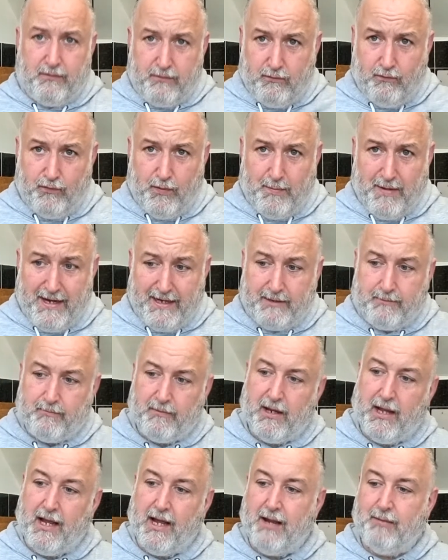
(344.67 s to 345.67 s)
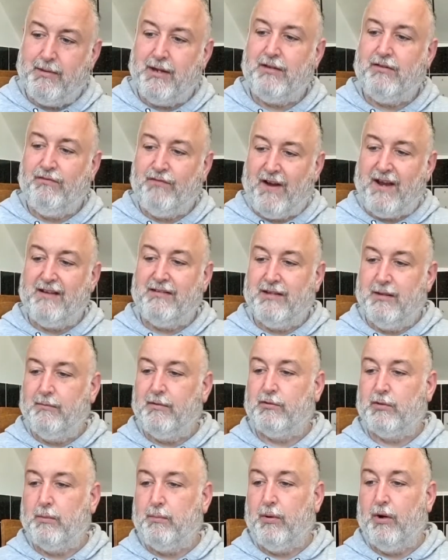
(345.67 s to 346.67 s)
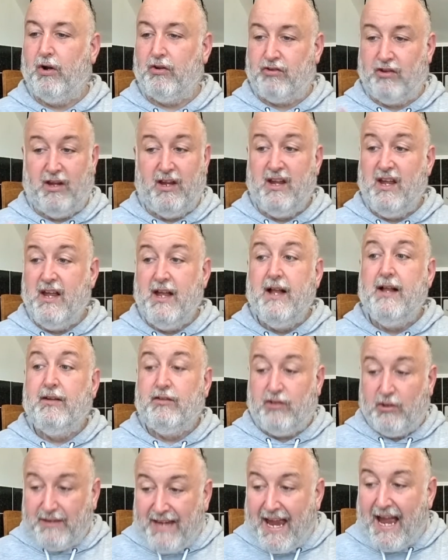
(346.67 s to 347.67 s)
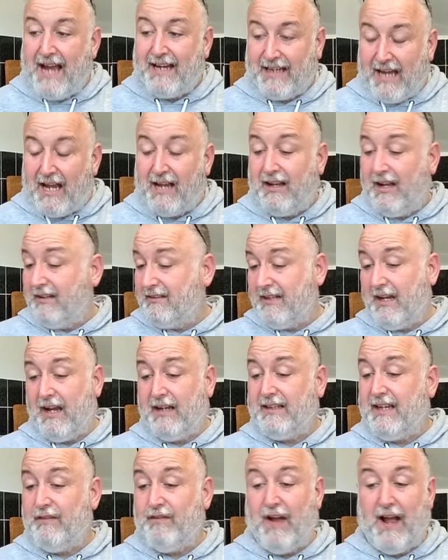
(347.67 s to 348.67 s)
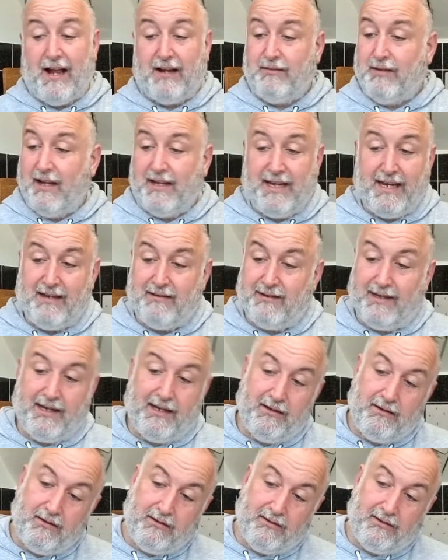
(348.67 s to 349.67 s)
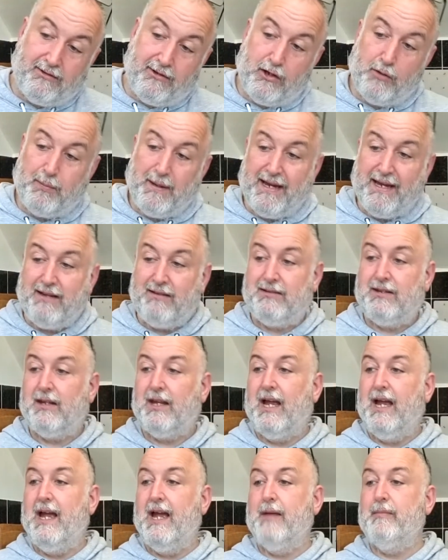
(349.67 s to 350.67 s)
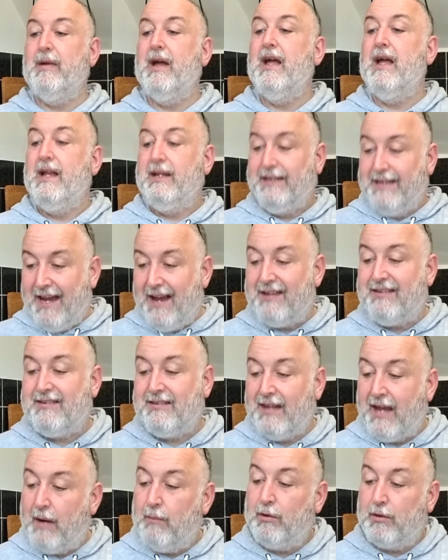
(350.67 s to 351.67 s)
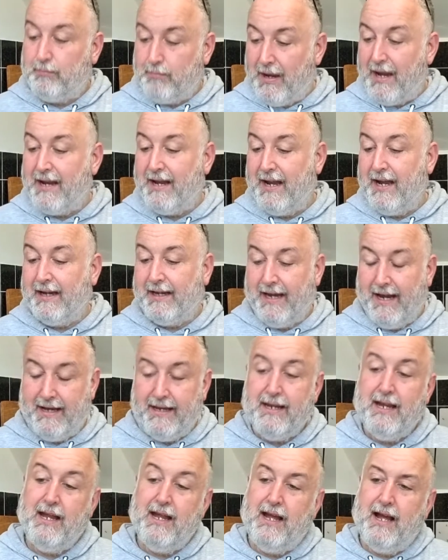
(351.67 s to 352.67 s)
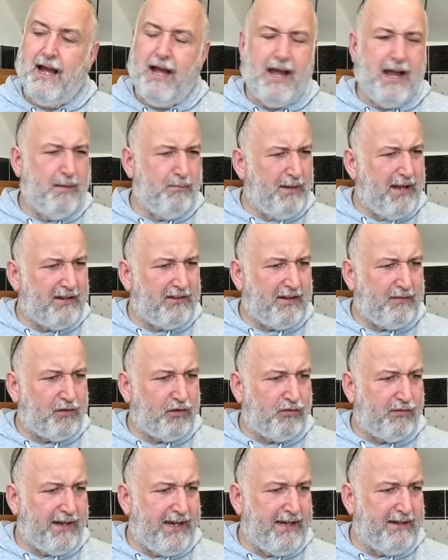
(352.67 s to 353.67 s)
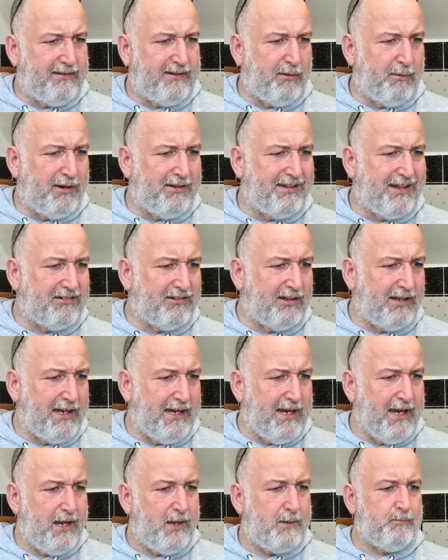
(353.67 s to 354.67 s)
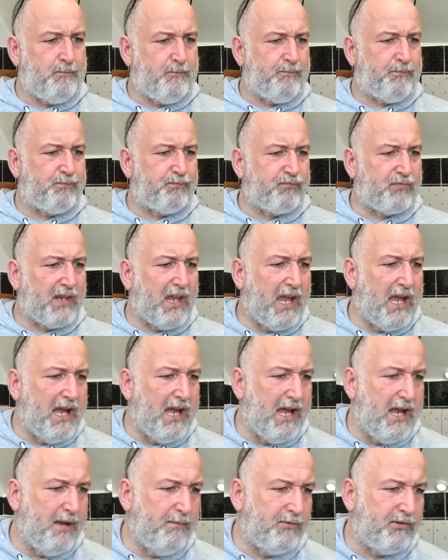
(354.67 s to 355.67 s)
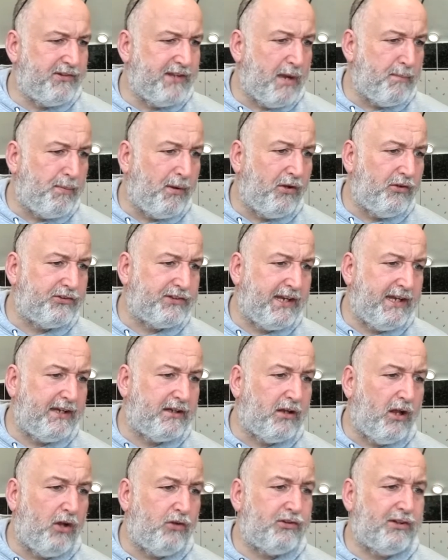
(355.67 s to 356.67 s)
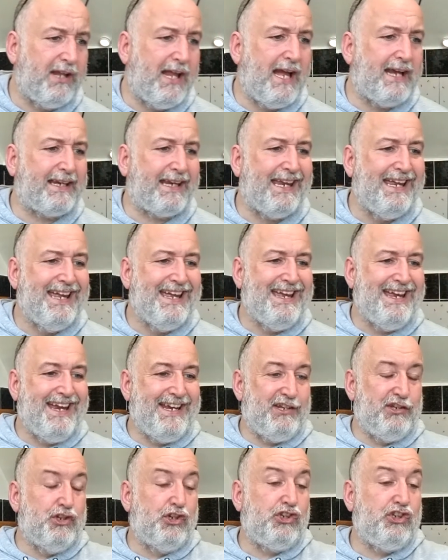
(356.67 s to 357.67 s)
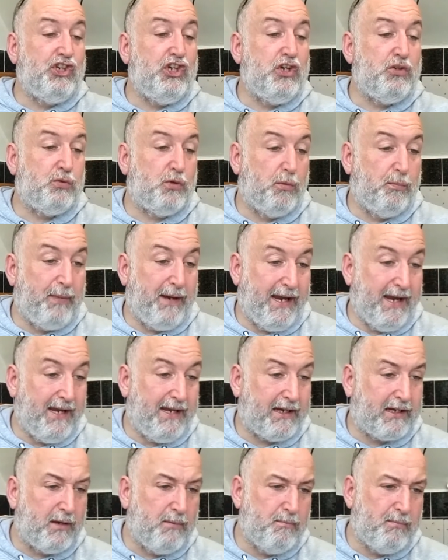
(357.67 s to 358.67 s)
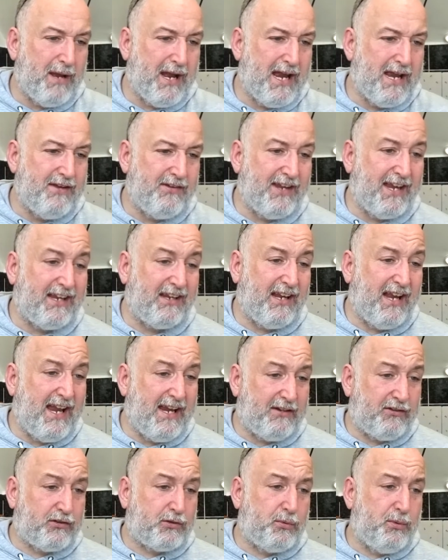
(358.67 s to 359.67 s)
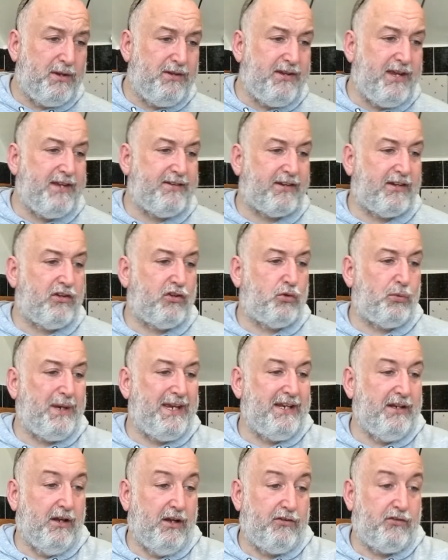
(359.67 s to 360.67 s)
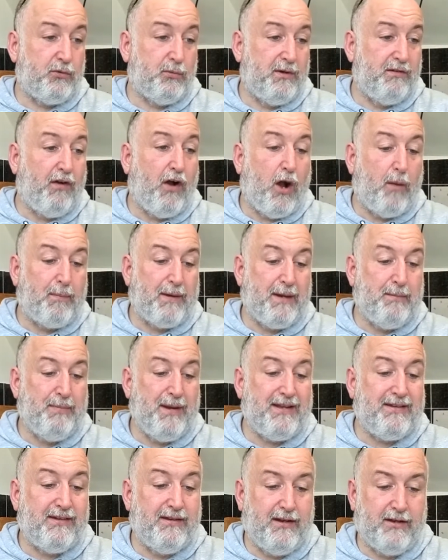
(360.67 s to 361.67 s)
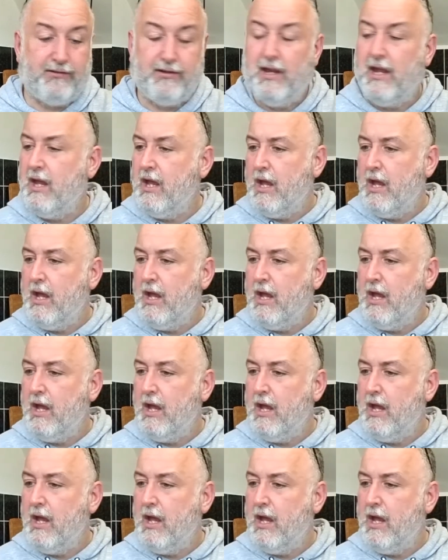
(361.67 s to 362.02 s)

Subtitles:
For me, it's very similar to a porter. So yeah, I give that an easy 2 Bs. Yes, I would buy that again. Let's have a read, see what it says on here. Staropolskie Kozlack is an unusual beer that combines exquisite sweetness with hoppy bitterness.